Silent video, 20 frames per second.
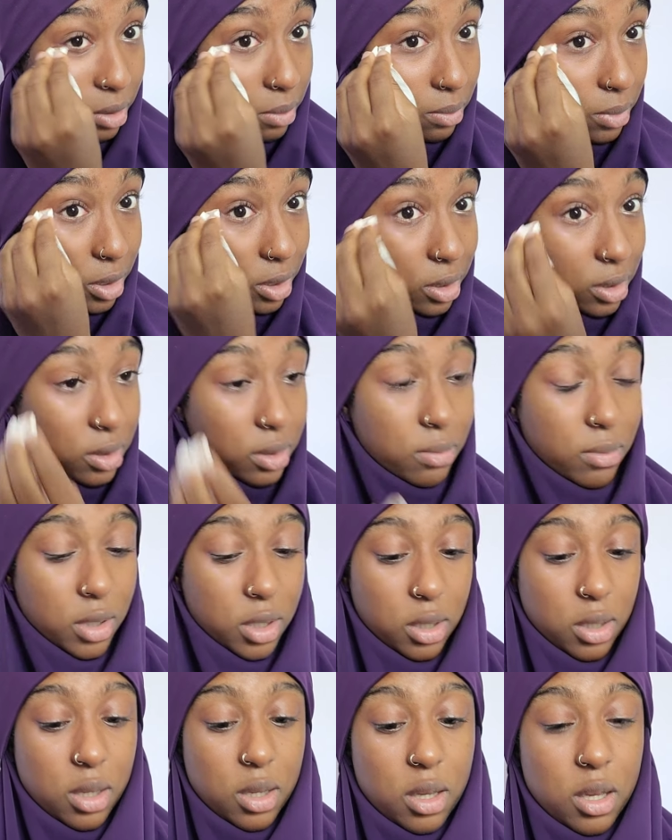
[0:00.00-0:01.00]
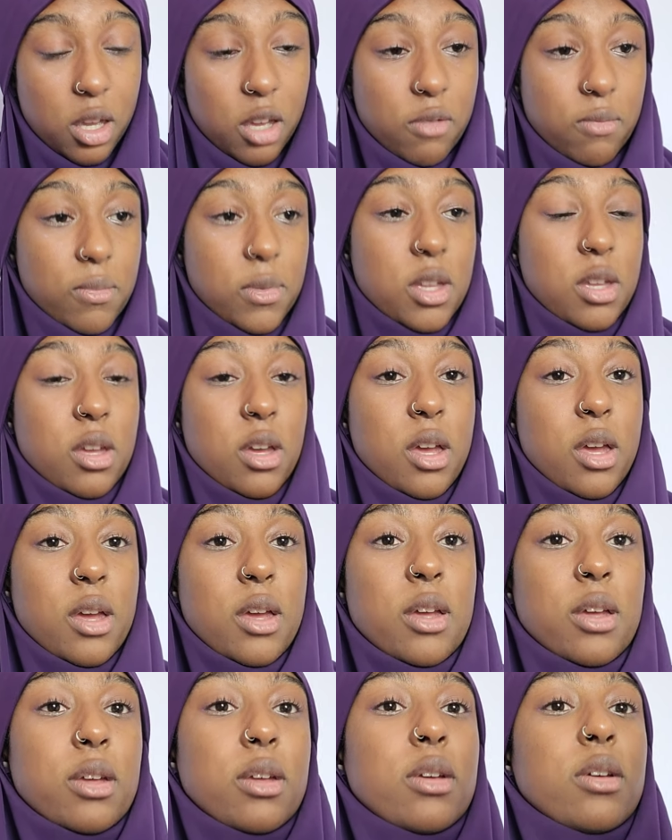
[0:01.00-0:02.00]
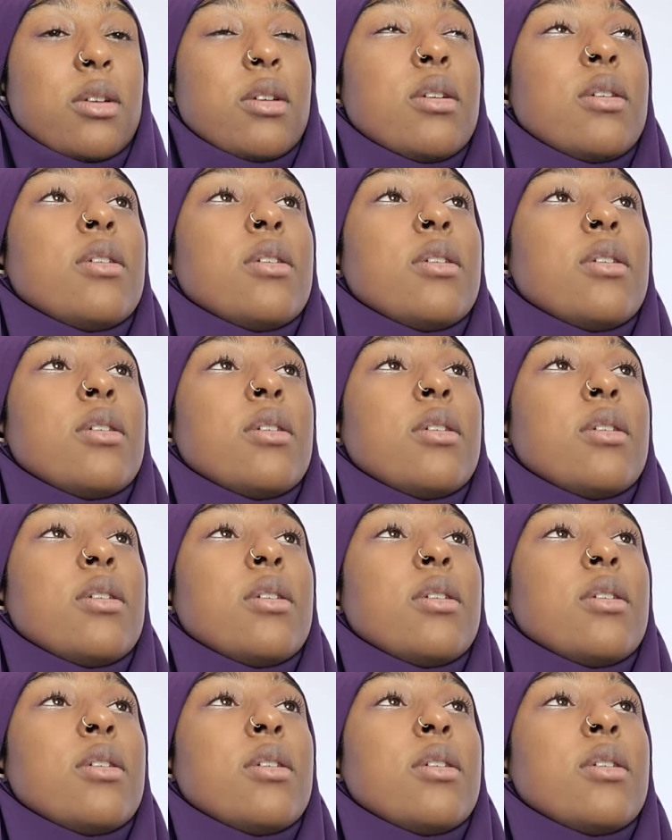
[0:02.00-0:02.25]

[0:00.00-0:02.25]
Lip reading: because I'm like, he gave me a